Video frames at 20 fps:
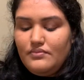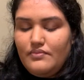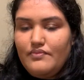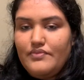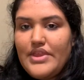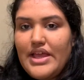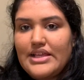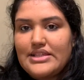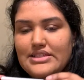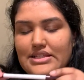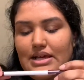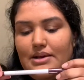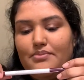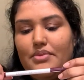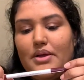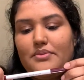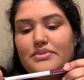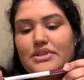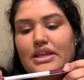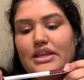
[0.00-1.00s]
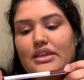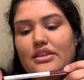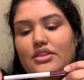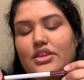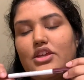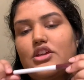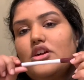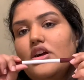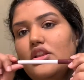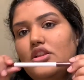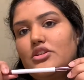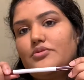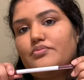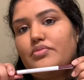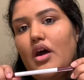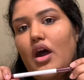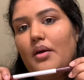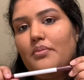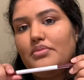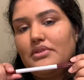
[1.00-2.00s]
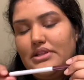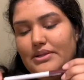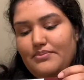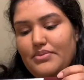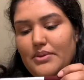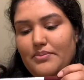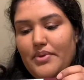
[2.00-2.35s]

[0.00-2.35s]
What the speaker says: Next up, I'm taking the ColourPop Lippy